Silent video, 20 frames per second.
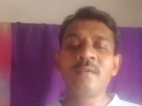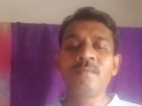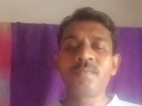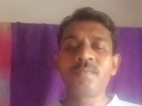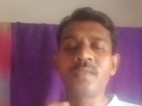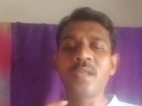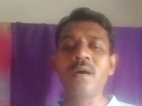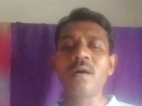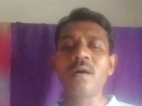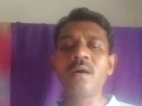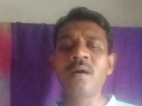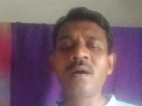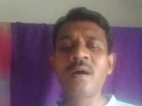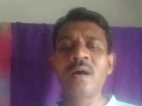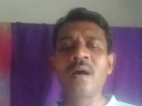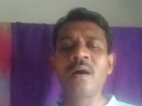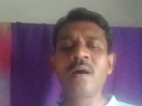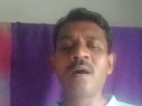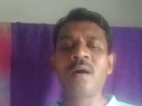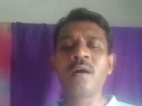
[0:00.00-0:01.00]

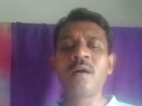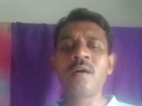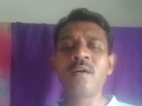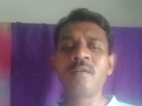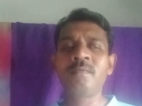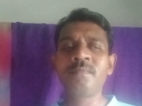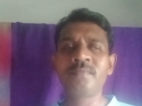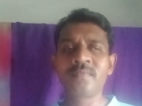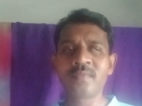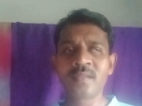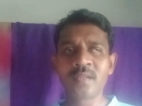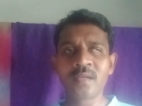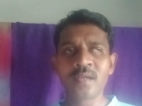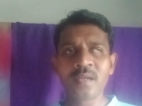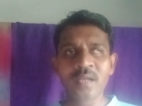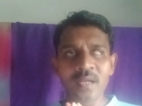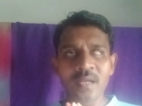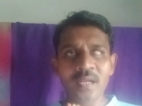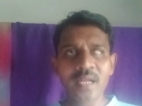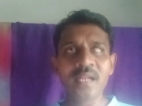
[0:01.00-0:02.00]
the
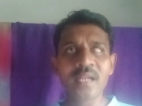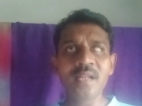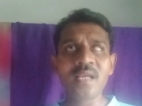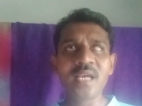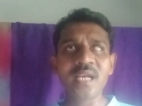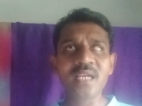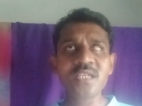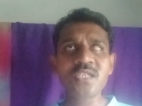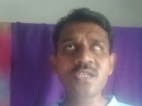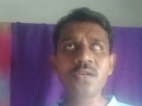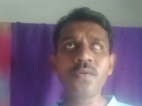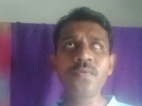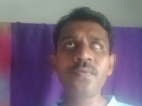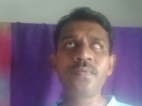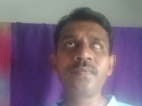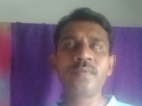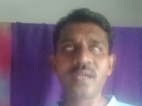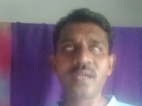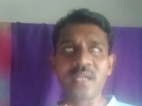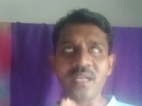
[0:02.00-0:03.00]
in case
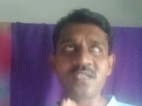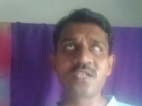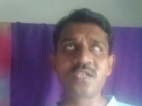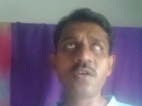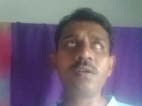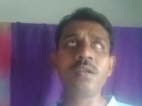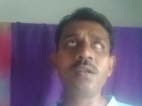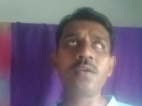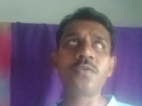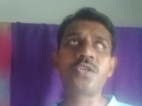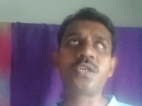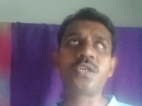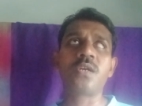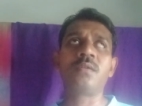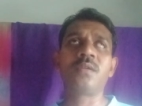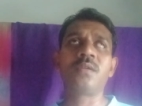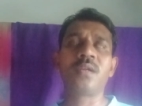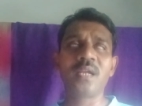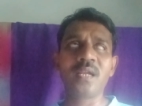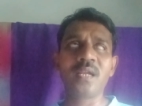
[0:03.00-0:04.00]
of
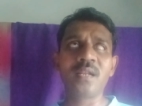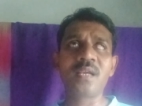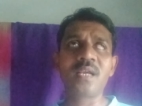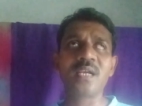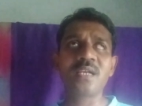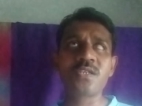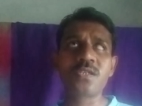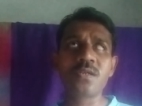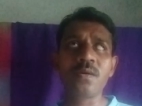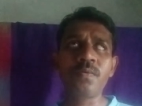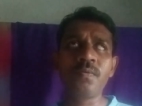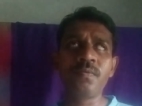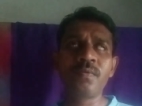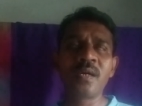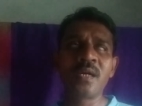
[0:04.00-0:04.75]
dissolution, in case of